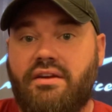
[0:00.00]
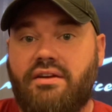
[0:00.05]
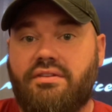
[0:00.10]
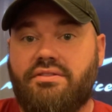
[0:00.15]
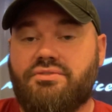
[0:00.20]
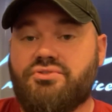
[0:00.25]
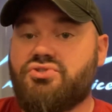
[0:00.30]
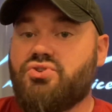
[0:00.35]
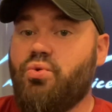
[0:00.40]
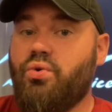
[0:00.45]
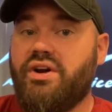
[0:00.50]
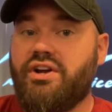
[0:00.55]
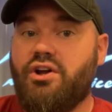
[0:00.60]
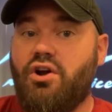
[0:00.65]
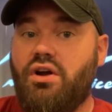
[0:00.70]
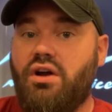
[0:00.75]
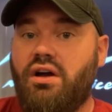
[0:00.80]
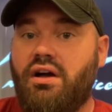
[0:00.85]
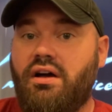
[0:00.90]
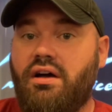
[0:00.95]
They're scoring
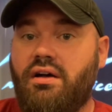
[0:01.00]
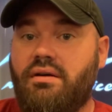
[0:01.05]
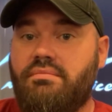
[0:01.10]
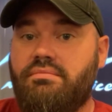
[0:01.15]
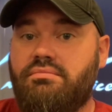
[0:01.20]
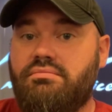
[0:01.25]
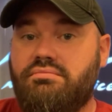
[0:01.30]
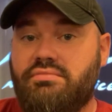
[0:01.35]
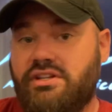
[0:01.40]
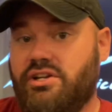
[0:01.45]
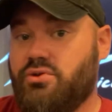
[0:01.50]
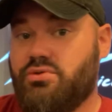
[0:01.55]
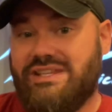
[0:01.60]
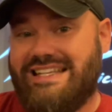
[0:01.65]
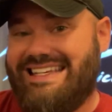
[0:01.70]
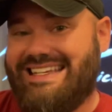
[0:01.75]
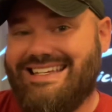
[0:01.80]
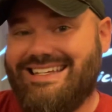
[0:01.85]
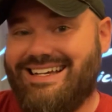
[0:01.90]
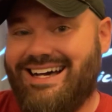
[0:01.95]
uh,
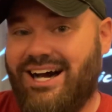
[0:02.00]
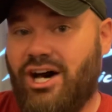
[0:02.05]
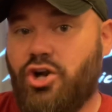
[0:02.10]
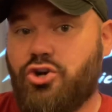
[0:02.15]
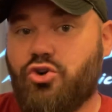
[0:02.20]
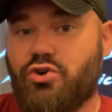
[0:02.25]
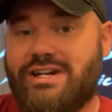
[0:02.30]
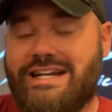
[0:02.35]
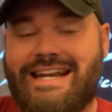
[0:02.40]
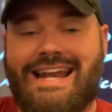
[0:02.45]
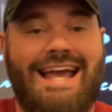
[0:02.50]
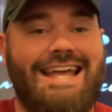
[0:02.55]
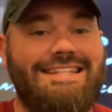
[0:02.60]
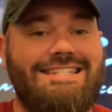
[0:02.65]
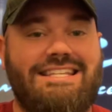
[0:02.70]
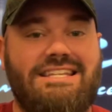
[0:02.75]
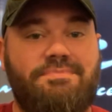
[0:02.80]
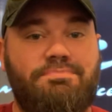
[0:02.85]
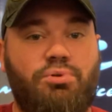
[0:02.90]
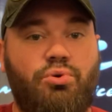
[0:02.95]
nearly
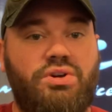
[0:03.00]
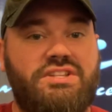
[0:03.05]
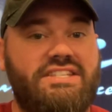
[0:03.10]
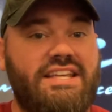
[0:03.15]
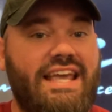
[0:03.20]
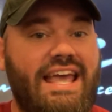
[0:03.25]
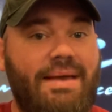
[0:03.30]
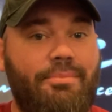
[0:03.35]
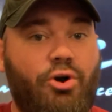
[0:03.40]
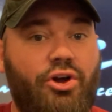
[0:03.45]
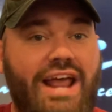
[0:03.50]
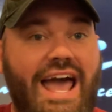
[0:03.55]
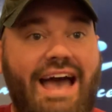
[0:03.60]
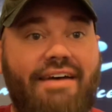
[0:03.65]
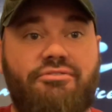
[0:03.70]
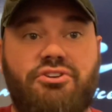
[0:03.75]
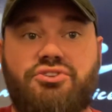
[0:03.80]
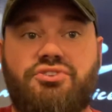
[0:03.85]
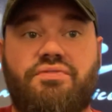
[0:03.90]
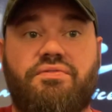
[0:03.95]
119 points a game on
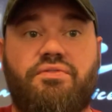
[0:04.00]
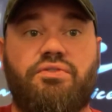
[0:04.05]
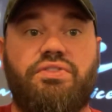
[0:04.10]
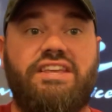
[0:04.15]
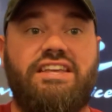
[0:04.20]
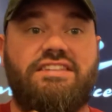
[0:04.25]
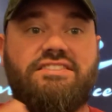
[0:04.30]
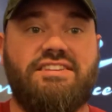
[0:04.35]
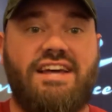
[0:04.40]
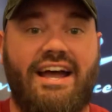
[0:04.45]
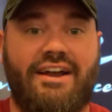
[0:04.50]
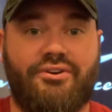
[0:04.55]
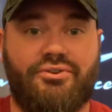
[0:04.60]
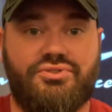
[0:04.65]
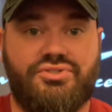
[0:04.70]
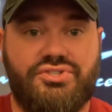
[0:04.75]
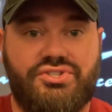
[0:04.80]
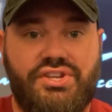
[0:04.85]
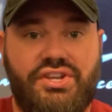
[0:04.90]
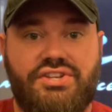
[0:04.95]
average for the entire
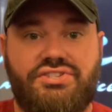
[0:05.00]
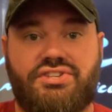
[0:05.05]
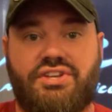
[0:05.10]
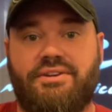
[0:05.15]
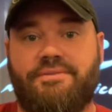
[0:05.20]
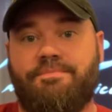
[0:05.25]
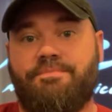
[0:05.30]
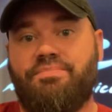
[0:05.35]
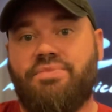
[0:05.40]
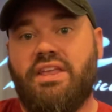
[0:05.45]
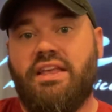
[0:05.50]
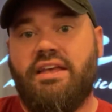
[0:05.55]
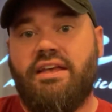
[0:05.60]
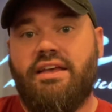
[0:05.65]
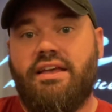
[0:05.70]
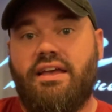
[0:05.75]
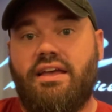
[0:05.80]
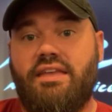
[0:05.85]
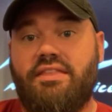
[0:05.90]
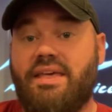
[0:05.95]
season,
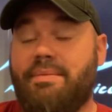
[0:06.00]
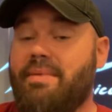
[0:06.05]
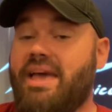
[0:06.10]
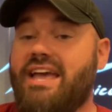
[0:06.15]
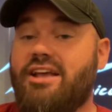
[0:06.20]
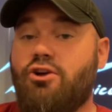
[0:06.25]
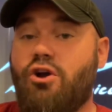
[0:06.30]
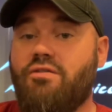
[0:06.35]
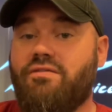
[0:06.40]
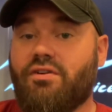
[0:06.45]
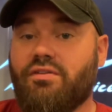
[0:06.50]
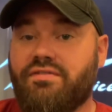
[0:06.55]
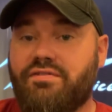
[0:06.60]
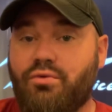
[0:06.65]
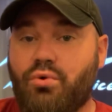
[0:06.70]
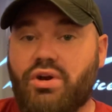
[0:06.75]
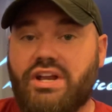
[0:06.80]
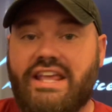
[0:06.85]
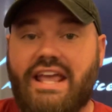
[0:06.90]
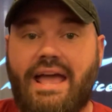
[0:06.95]
and they make over
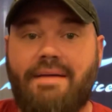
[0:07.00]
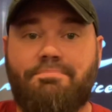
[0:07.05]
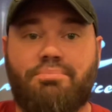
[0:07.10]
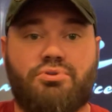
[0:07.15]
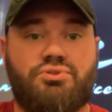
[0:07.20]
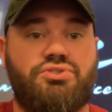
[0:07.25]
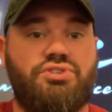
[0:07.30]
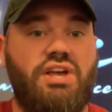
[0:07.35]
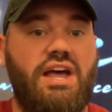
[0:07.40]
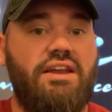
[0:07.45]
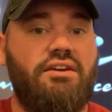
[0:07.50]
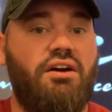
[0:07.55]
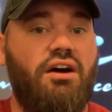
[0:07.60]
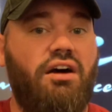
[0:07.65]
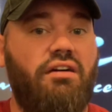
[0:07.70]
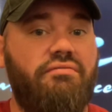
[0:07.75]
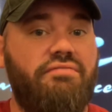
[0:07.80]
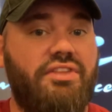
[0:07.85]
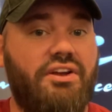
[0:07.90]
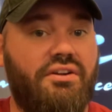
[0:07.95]
48%
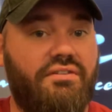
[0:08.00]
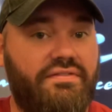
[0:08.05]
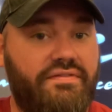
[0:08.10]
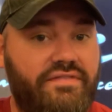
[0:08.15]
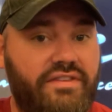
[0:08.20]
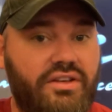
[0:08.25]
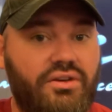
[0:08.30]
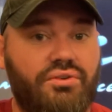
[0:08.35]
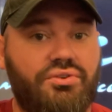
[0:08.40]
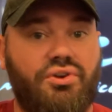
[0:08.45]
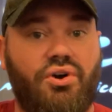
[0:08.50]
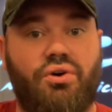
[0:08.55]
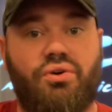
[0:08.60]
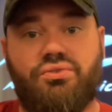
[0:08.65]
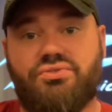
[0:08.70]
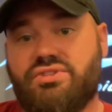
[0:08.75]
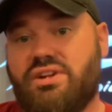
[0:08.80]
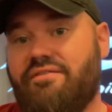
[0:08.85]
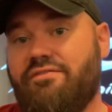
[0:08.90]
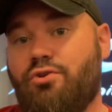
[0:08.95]
of their field
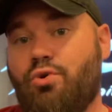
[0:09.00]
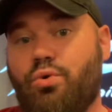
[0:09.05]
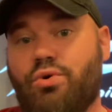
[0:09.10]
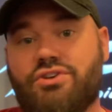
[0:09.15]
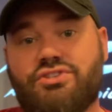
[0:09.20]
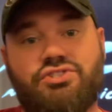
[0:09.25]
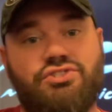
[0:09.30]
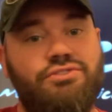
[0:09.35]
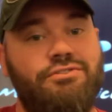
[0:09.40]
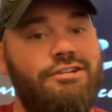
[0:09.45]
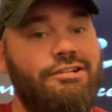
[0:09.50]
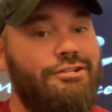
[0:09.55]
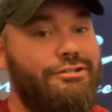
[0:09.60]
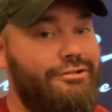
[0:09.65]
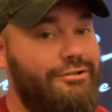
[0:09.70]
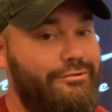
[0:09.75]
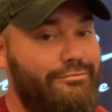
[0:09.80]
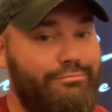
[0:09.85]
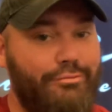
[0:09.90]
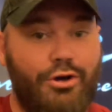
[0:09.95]
goals. And of course,
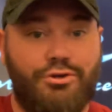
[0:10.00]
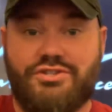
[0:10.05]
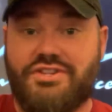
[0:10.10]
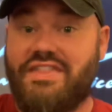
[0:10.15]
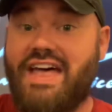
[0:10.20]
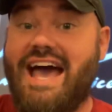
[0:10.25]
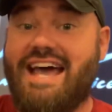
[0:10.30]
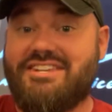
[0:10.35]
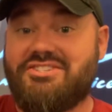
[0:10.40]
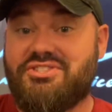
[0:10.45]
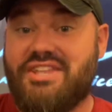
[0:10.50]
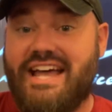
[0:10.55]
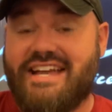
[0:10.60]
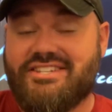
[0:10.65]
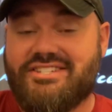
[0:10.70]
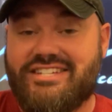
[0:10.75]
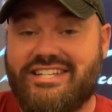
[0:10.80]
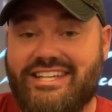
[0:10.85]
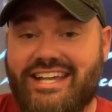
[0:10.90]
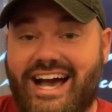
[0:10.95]
most of that is
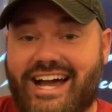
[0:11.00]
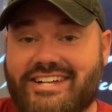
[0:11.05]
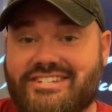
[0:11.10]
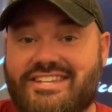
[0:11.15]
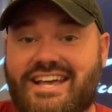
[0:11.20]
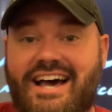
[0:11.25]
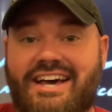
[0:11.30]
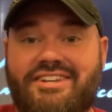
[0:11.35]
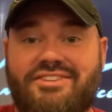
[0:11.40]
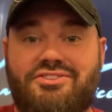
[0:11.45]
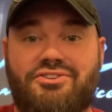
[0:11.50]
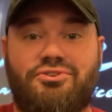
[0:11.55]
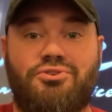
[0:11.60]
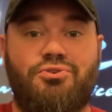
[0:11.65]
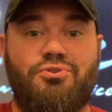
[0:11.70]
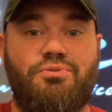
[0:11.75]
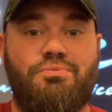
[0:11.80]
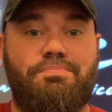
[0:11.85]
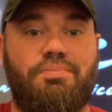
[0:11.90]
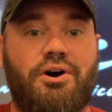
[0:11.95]
thanks to Giannis
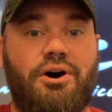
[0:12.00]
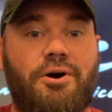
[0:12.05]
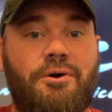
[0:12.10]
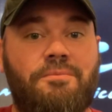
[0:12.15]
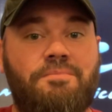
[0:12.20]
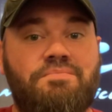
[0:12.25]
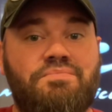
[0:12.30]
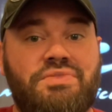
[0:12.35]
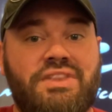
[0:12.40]
Antetokounmpo.